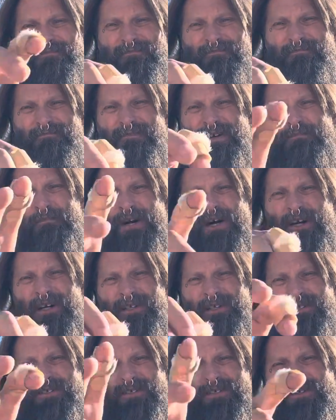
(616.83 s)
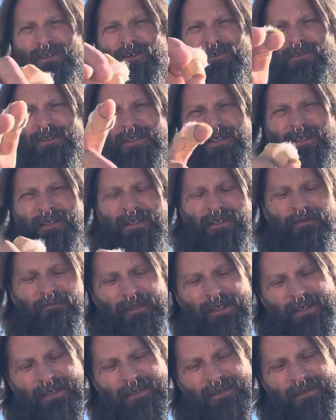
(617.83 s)
My paw's slowly getting
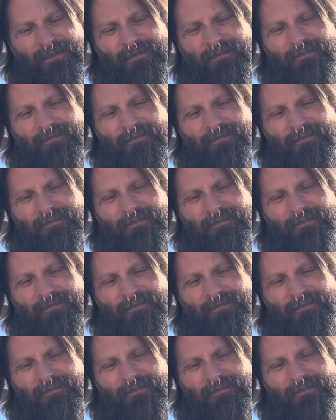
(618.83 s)
better.